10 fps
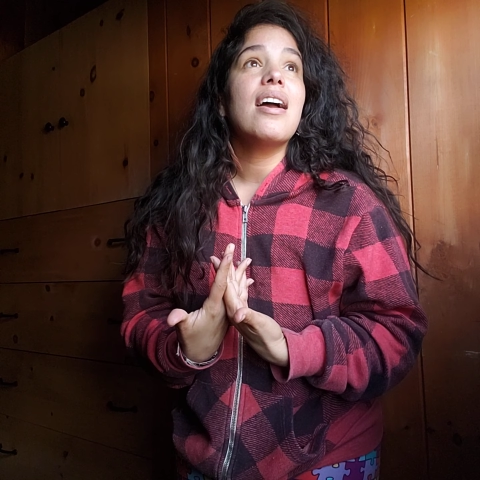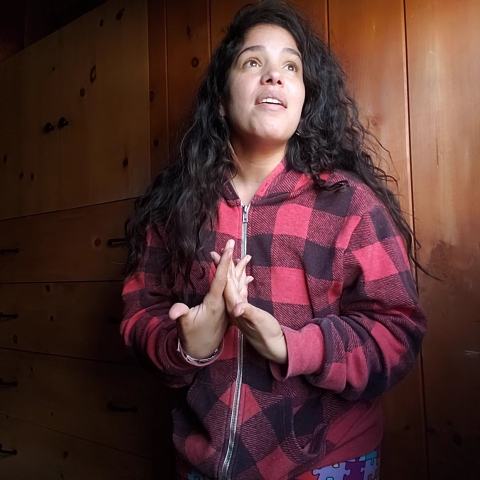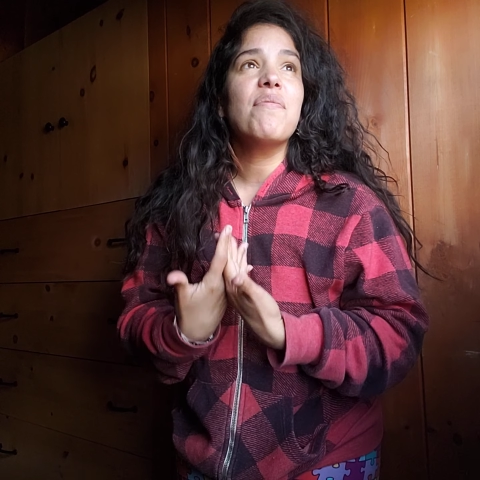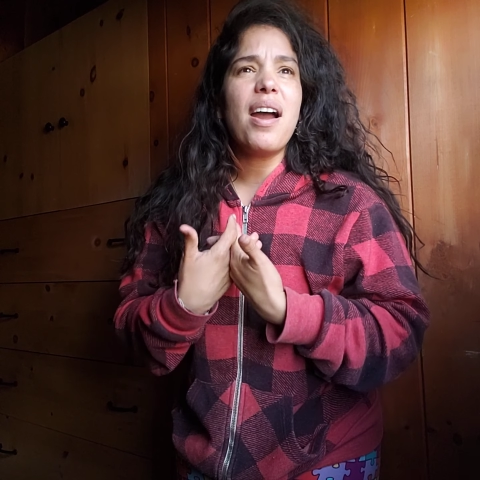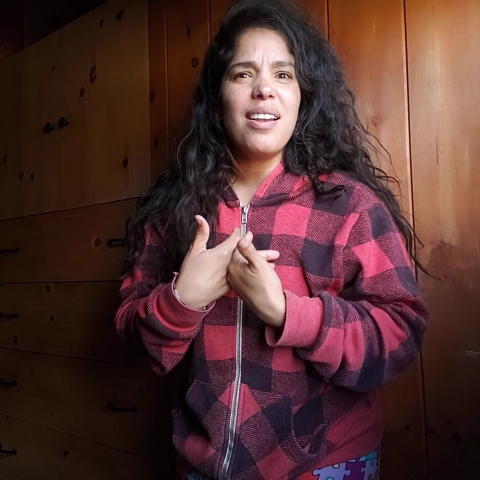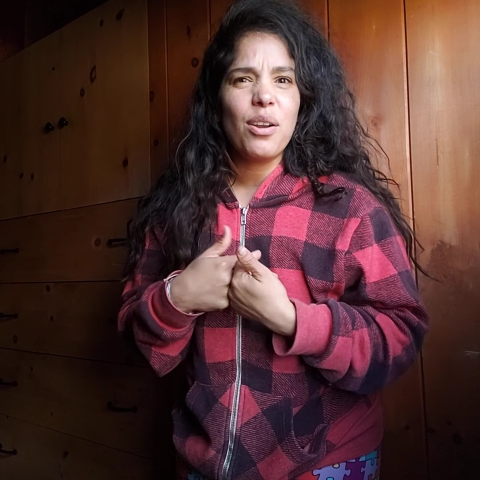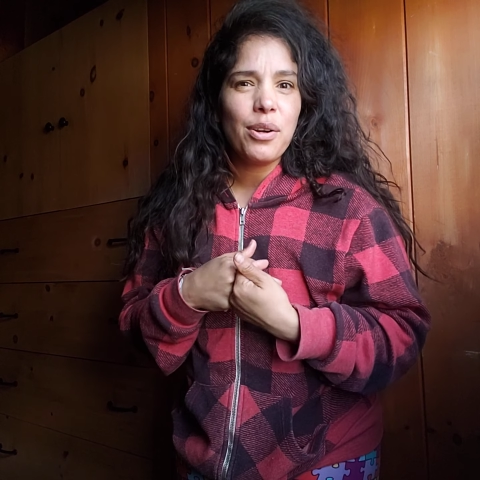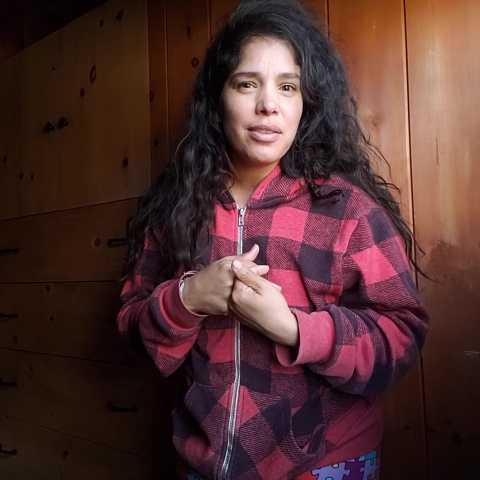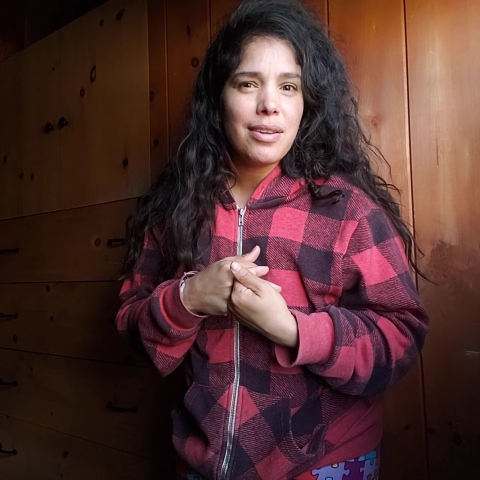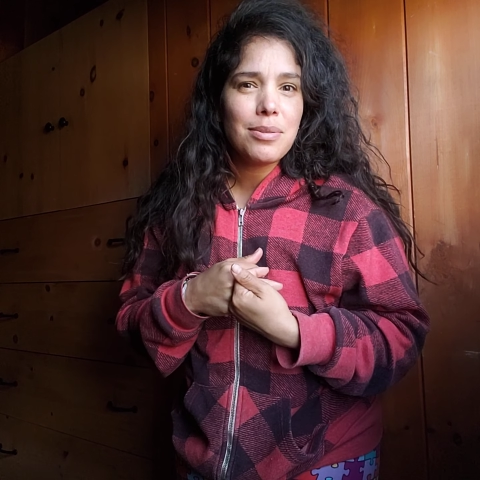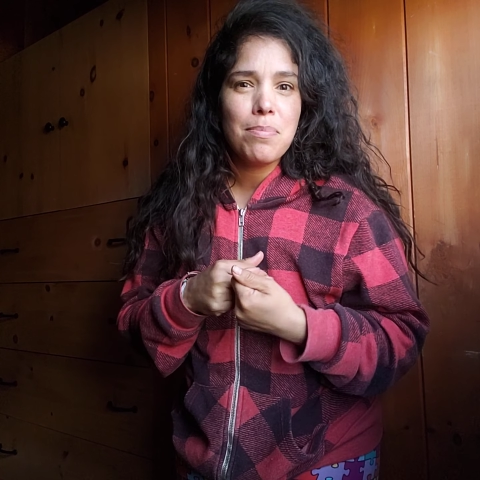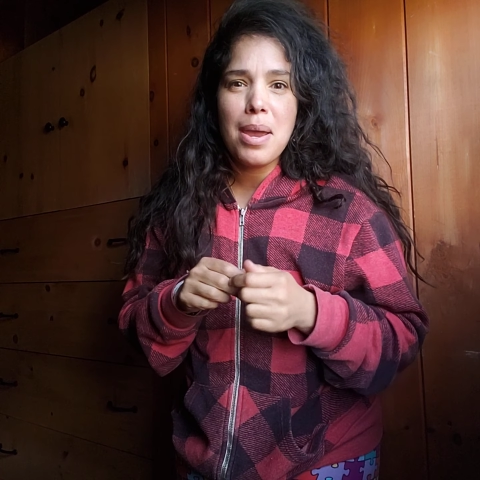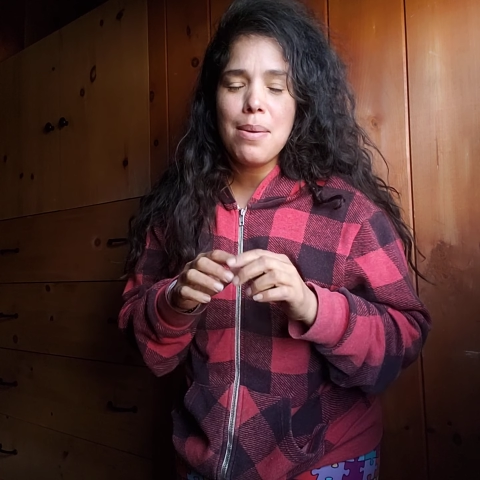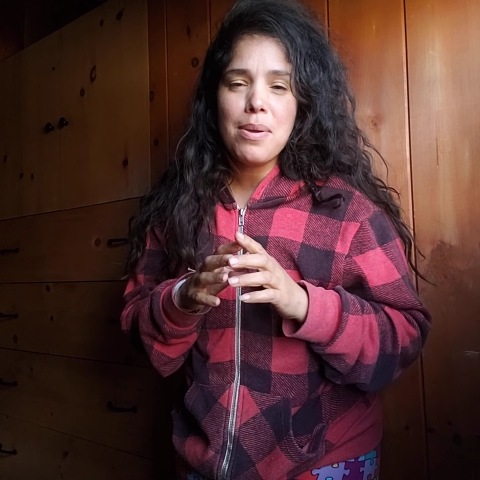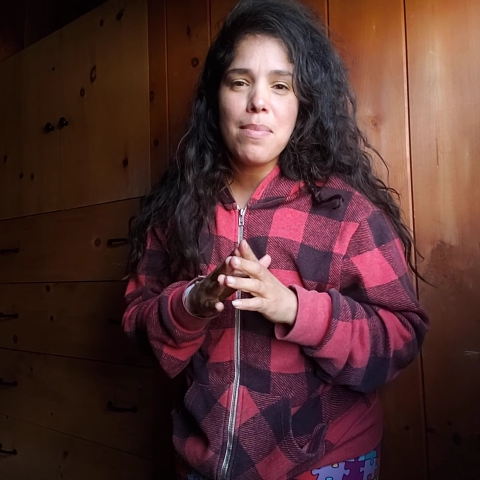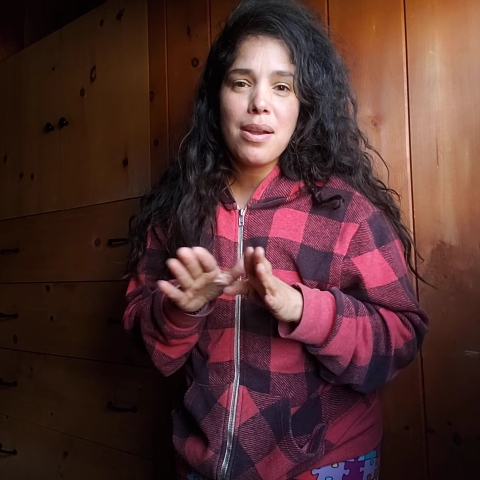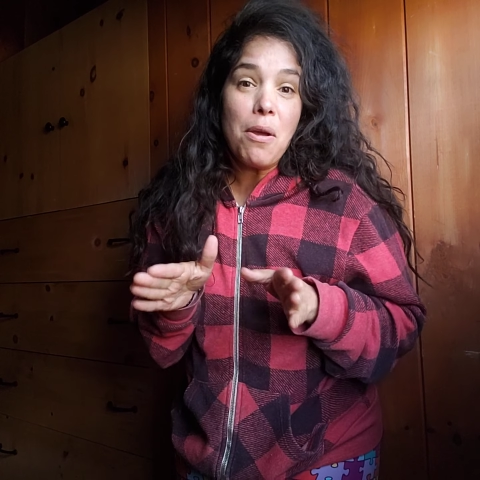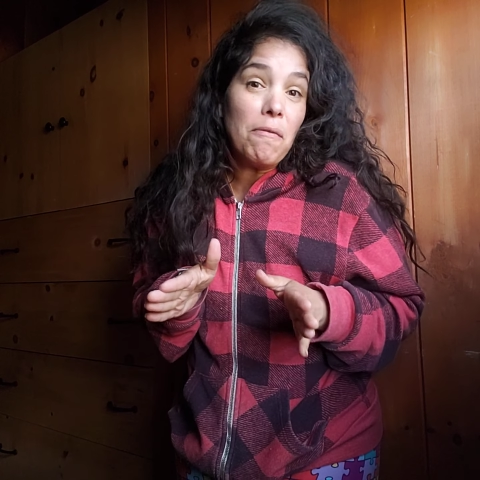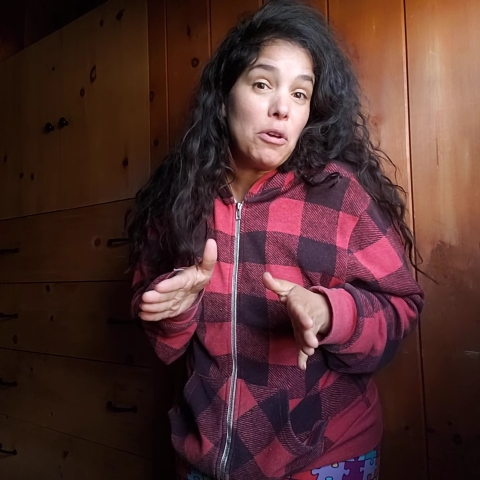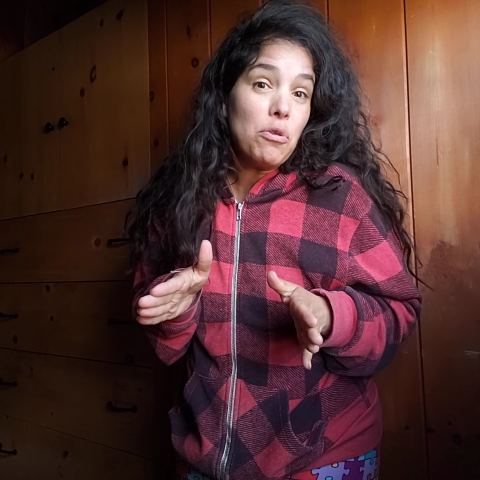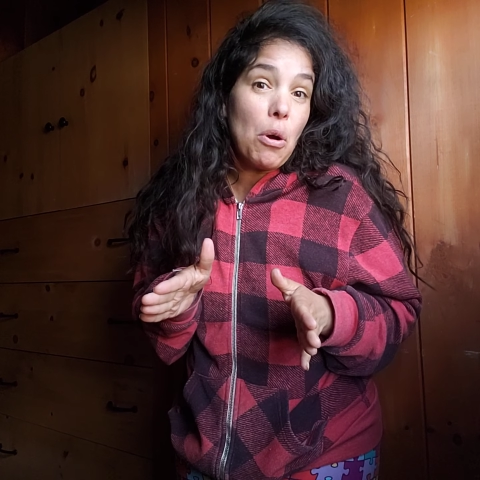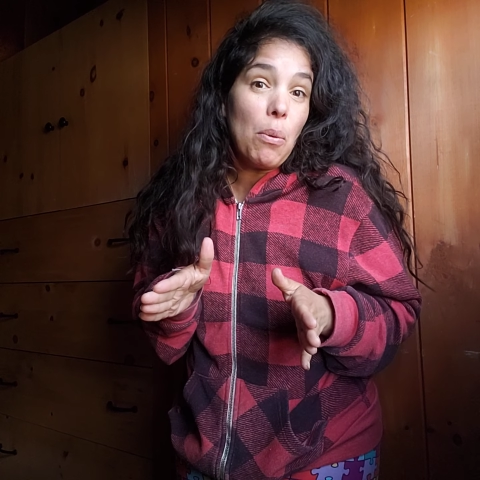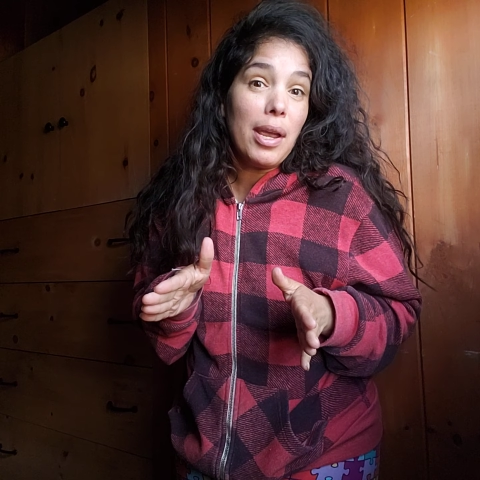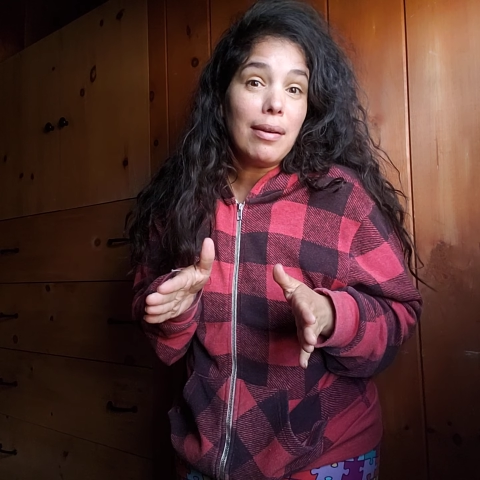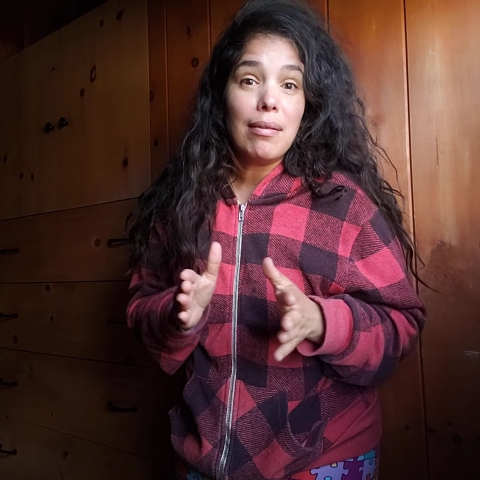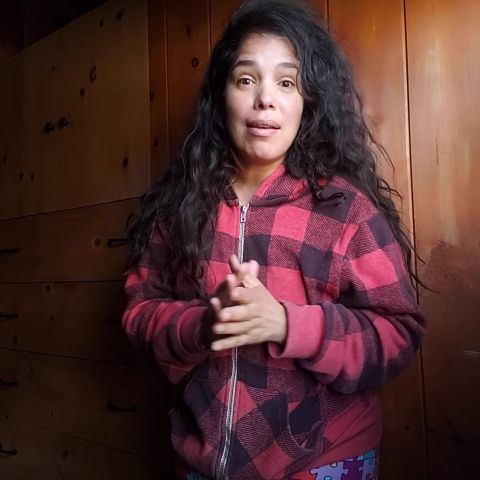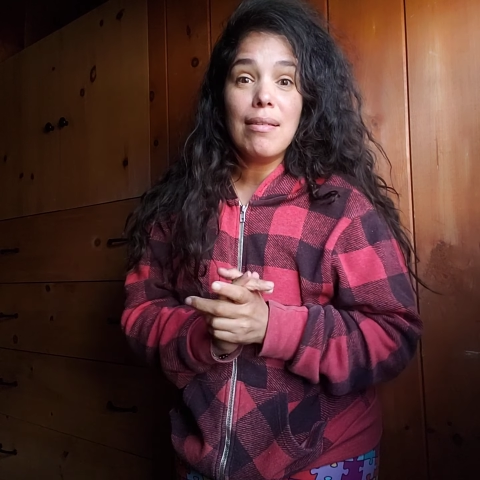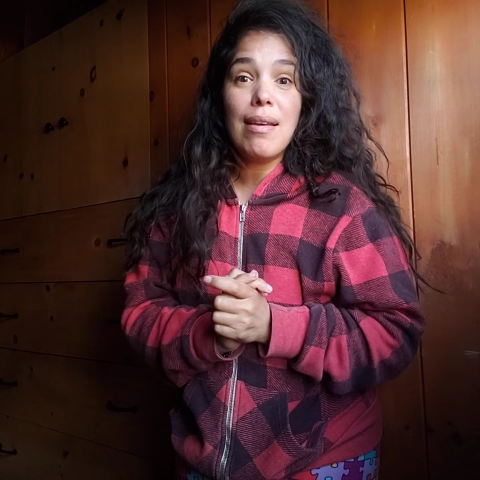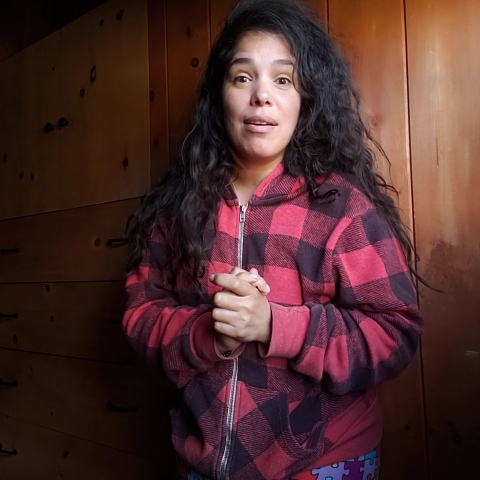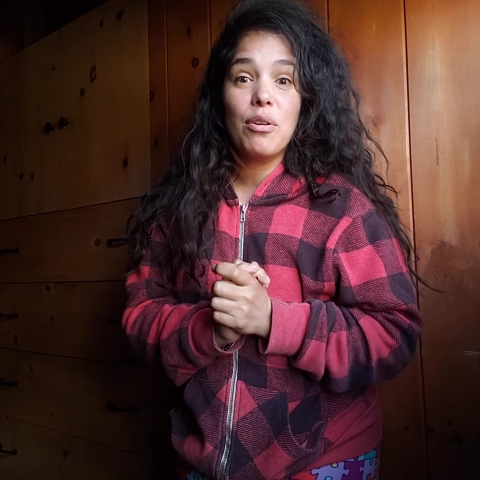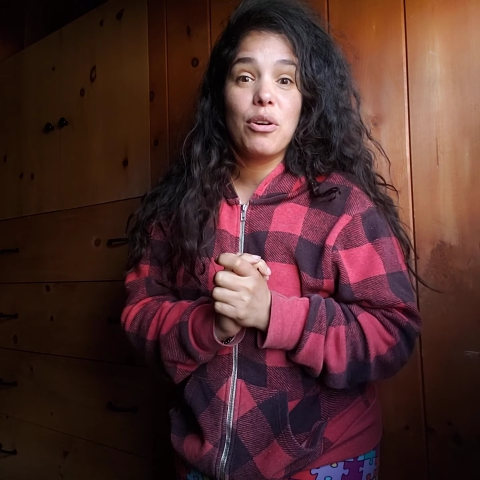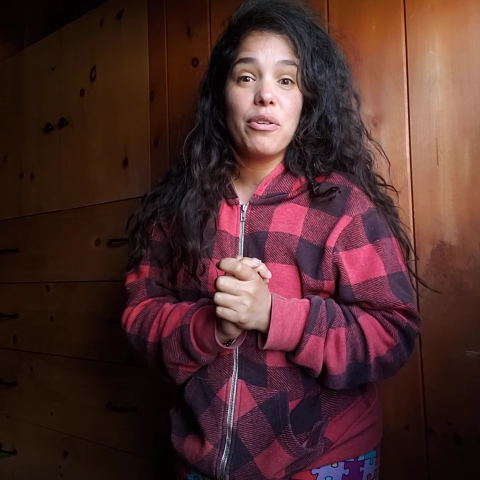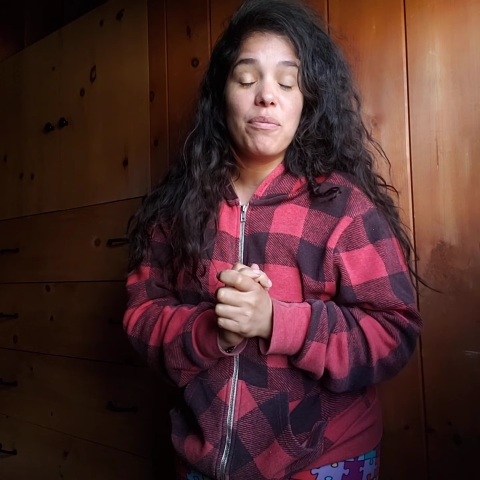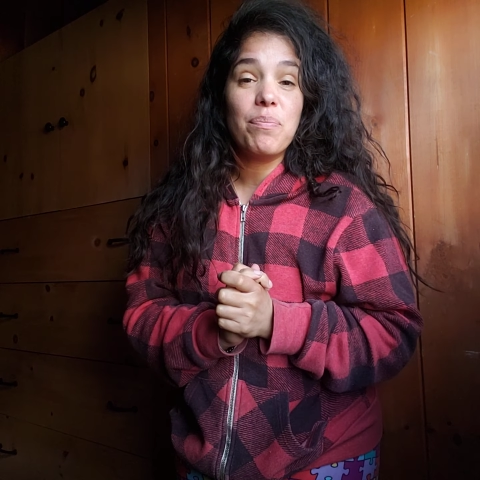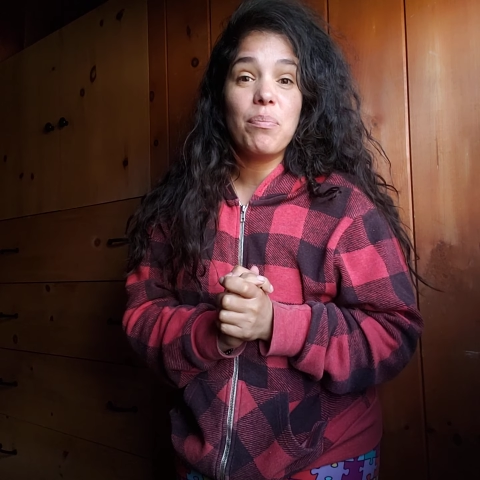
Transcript: if I learned this, maybe many of you know it, and good.